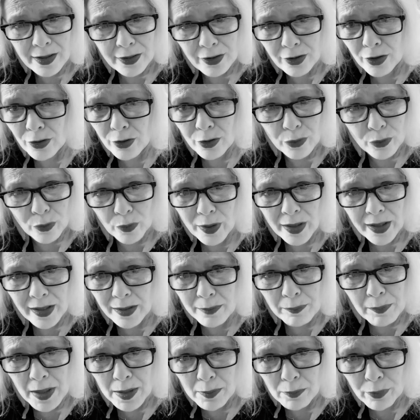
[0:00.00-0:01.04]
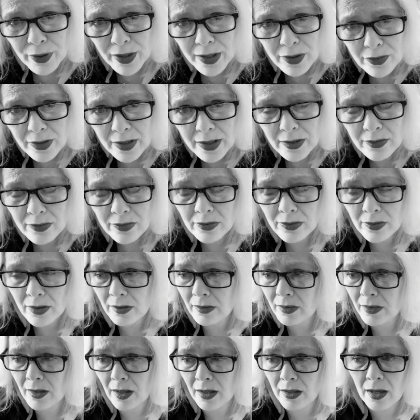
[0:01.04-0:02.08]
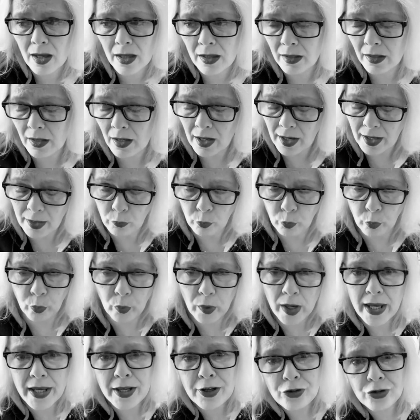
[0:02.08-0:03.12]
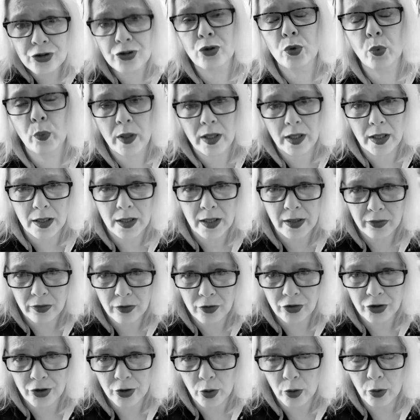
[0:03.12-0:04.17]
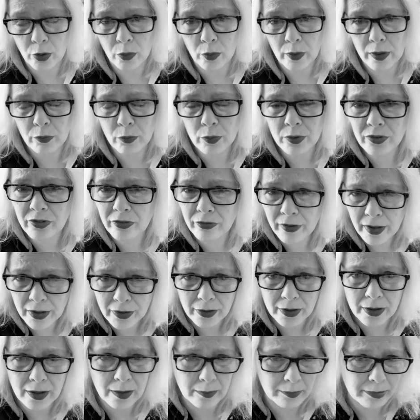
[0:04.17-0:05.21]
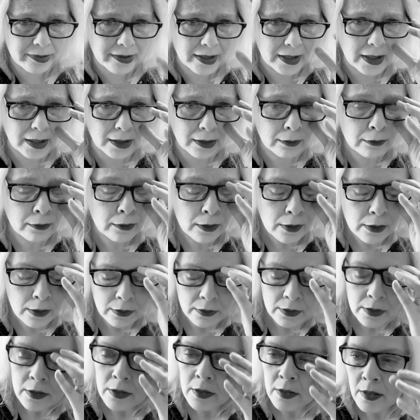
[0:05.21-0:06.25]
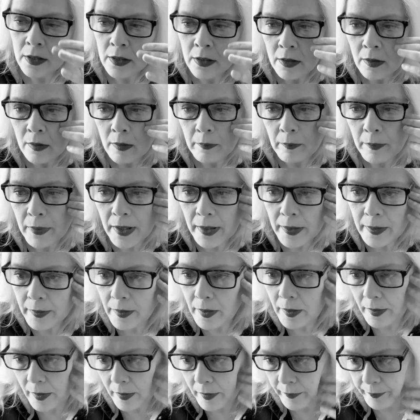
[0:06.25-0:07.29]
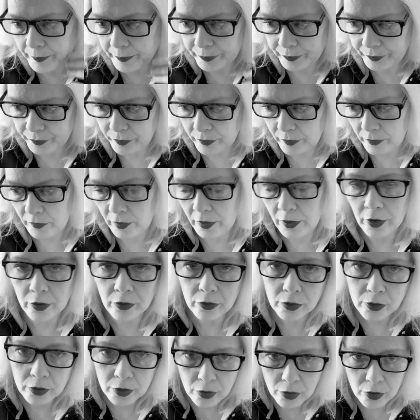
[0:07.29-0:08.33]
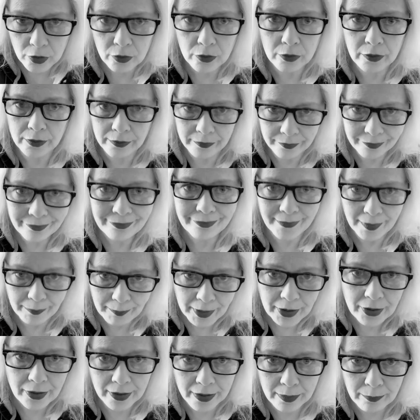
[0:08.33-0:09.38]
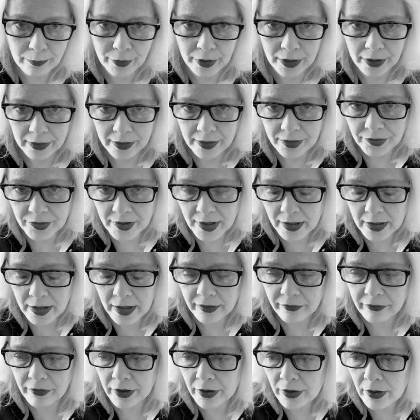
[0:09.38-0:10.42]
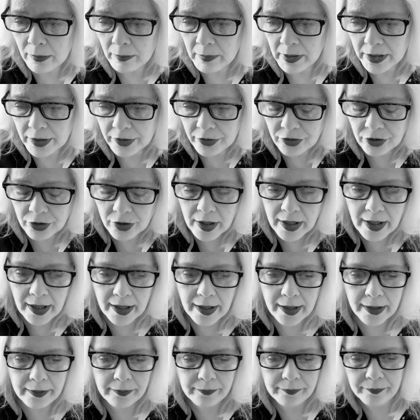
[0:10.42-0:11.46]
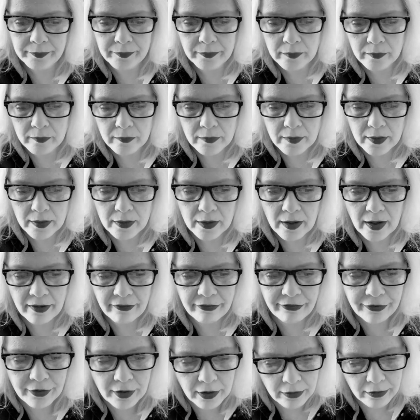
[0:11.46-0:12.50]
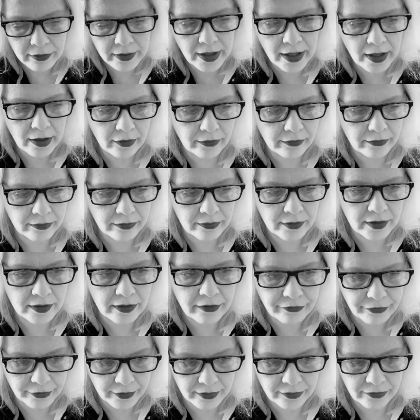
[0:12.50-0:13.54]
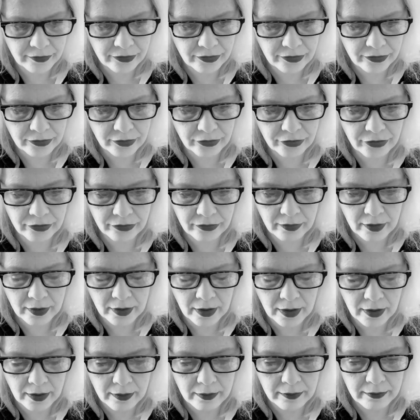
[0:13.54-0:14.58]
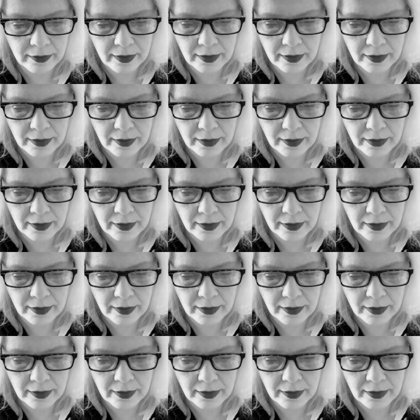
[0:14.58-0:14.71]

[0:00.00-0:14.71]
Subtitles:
know how to make brownies. I rage tweeted at the show. It was very upsetting. But, good old American brownies I like very much. And I figured out the difference there